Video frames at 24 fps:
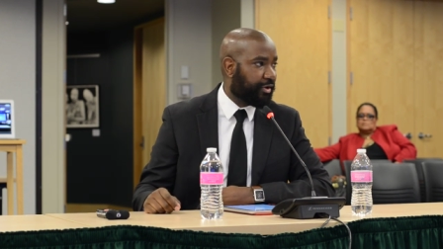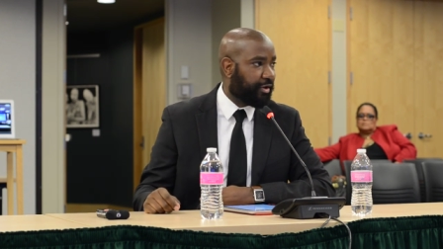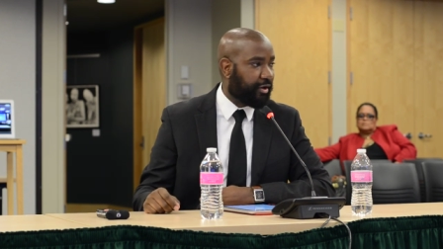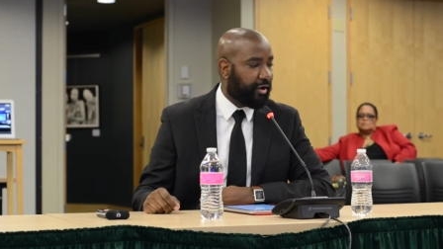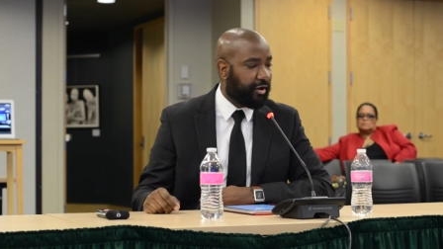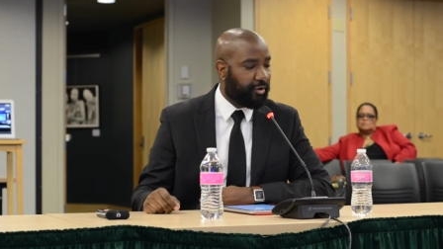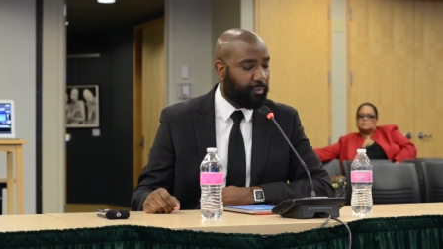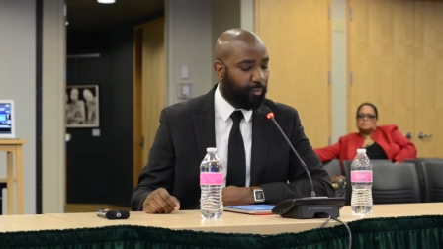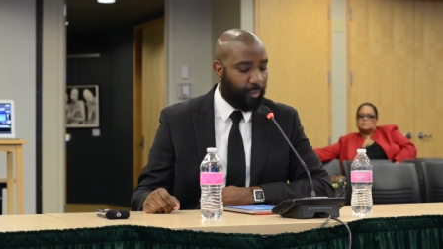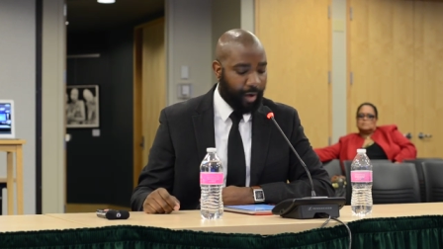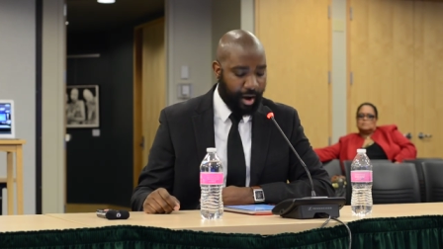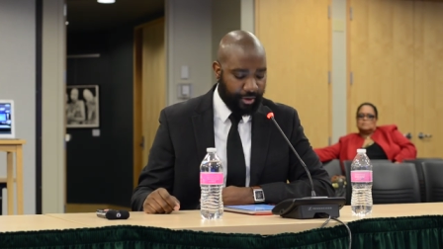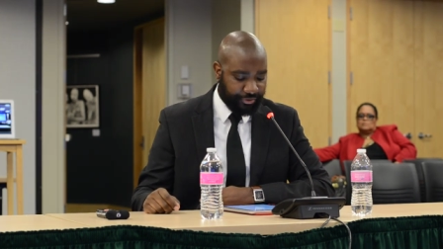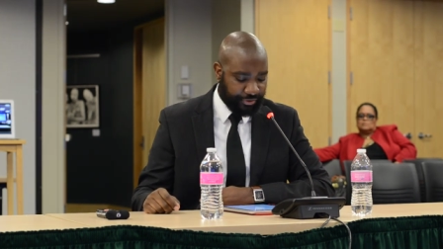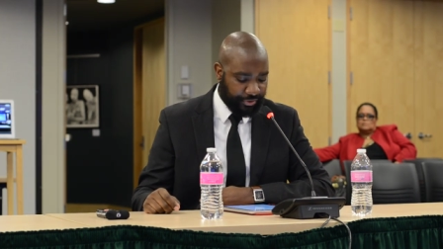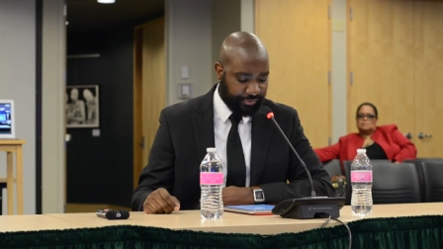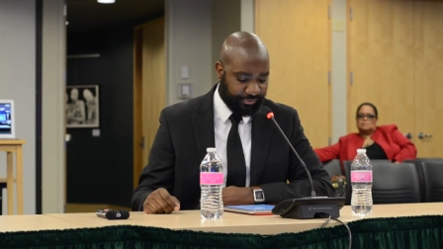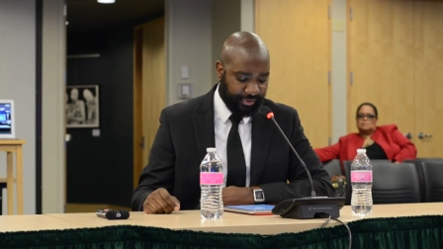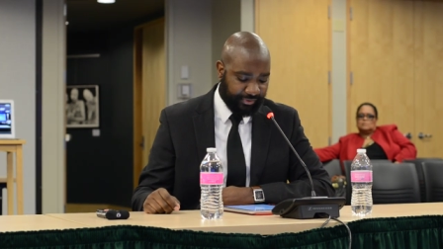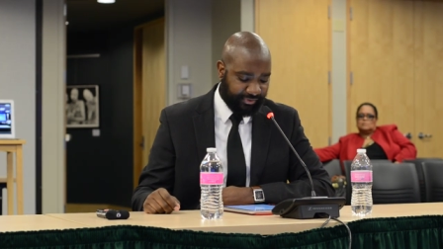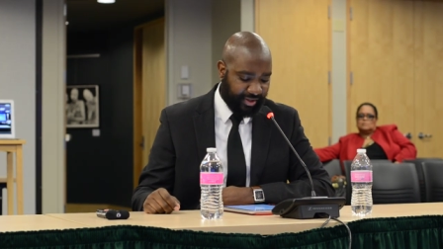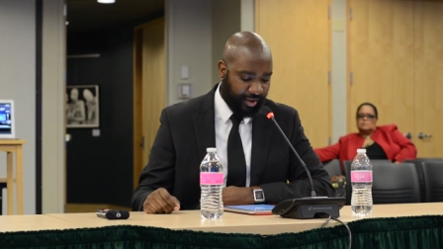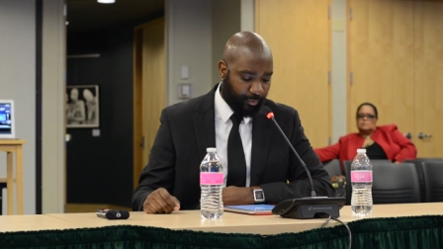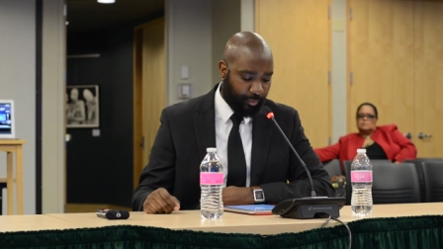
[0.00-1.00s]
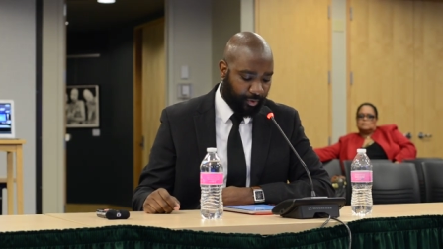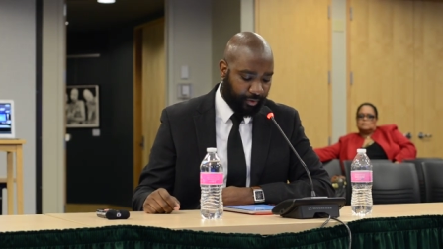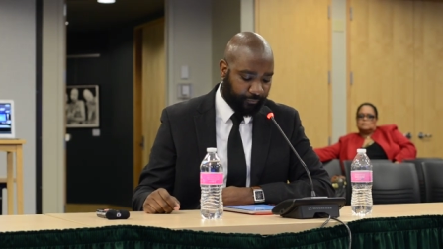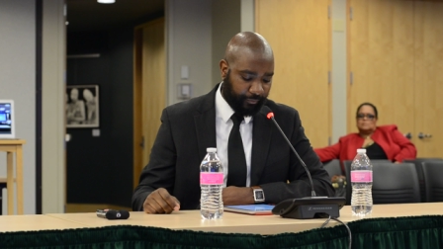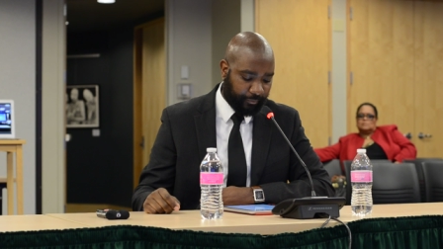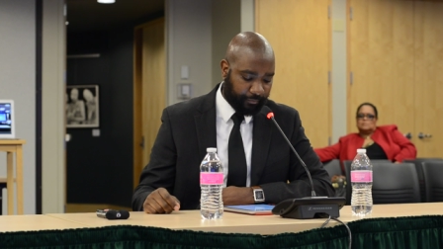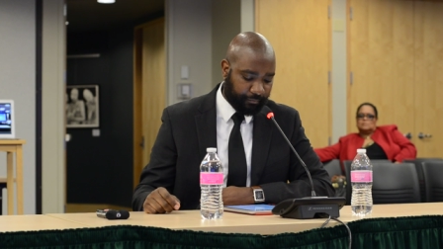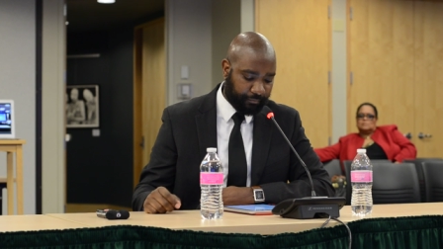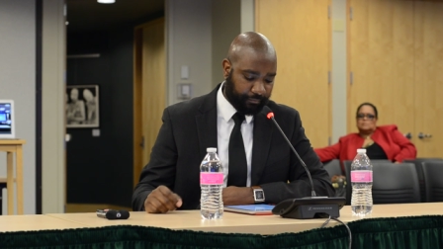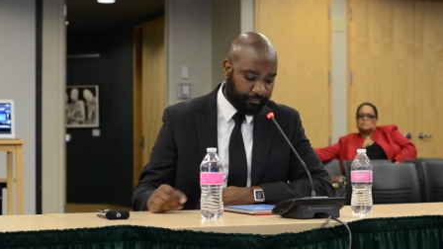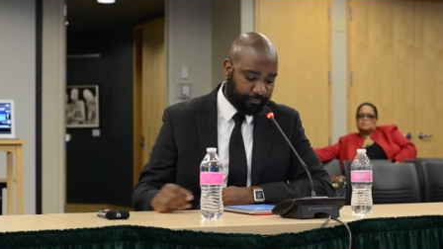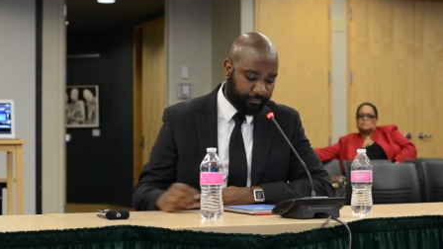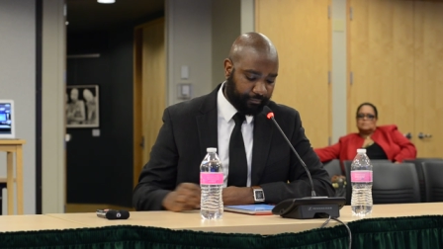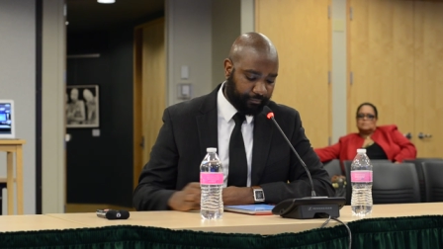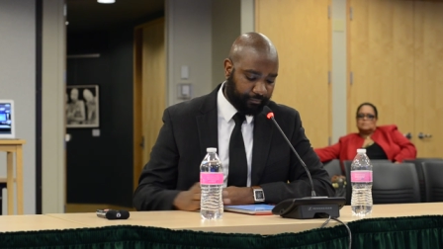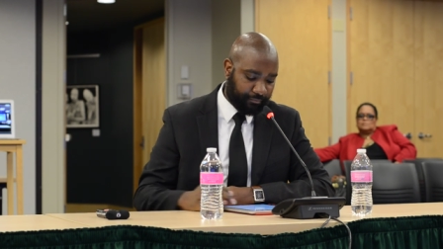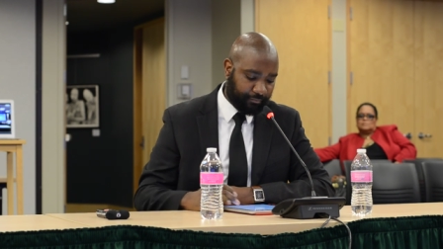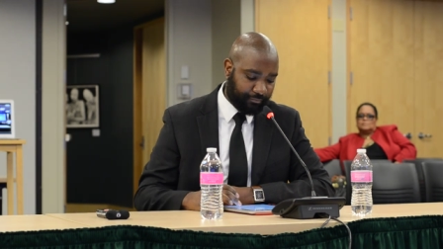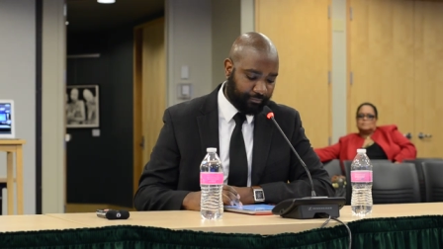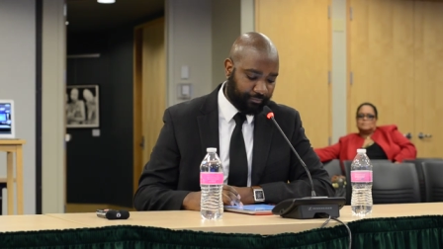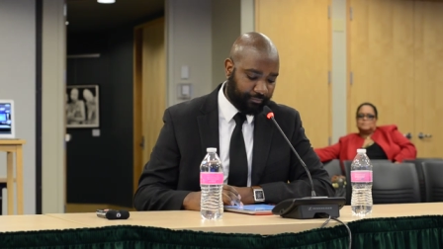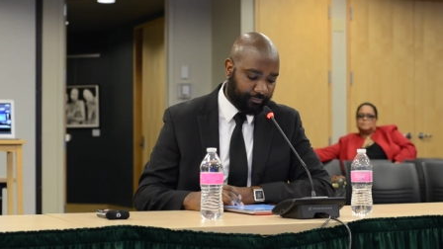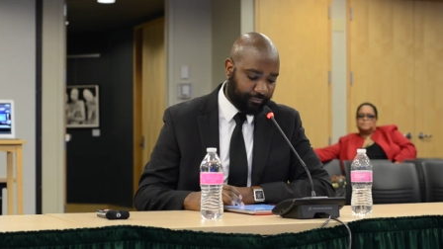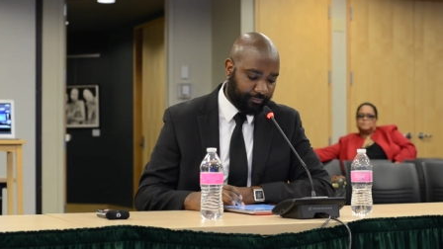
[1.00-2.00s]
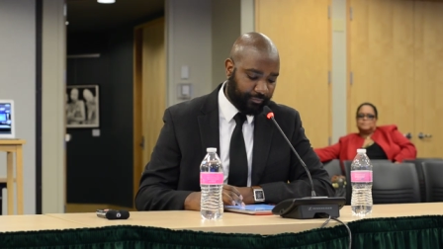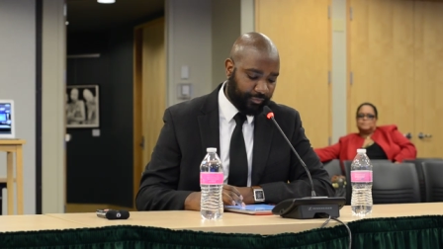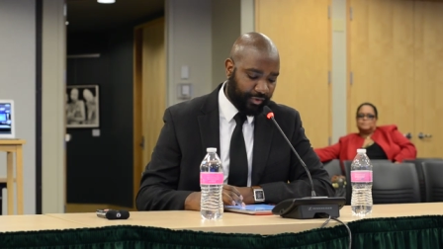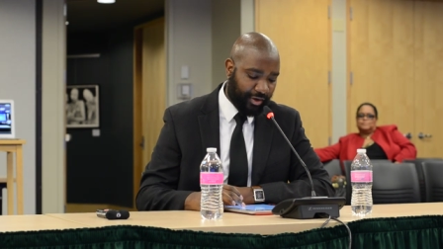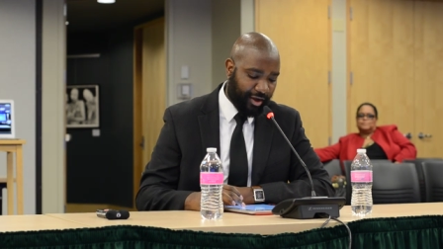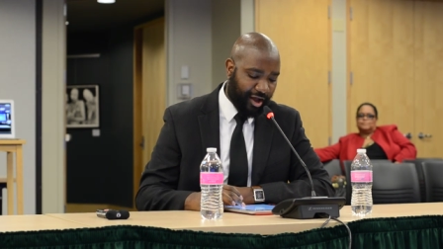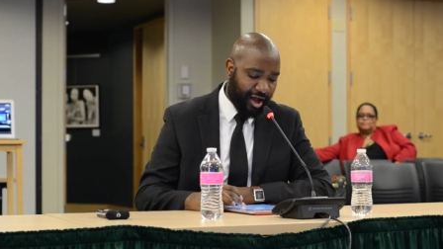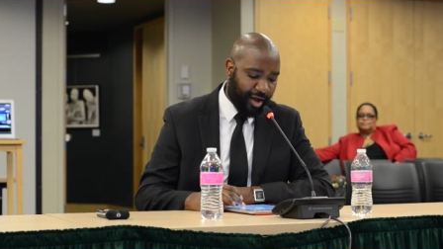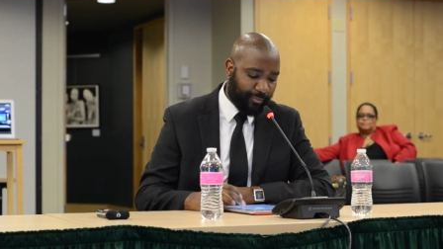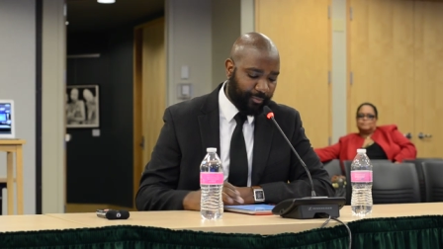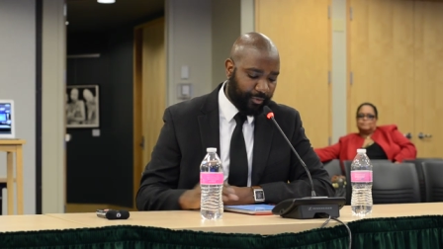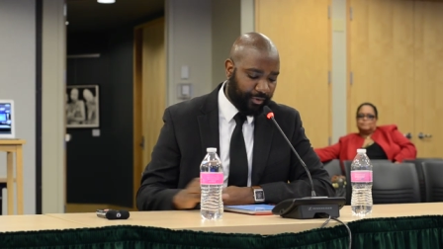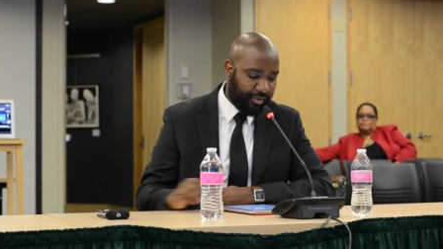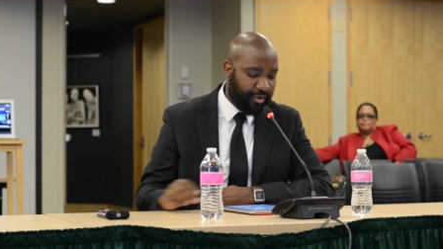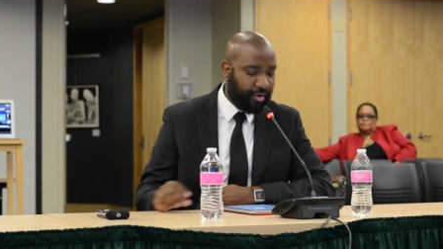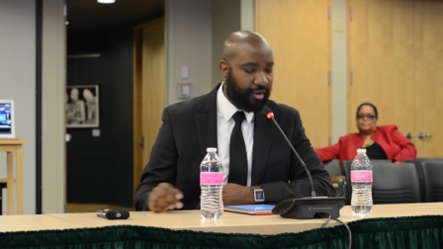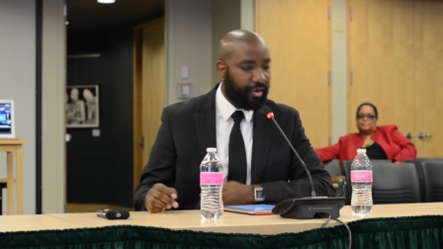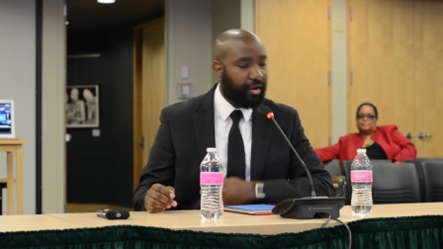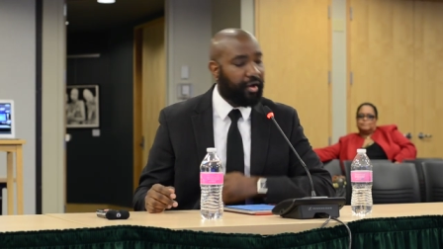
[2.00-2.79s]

and Washington State's not one of them.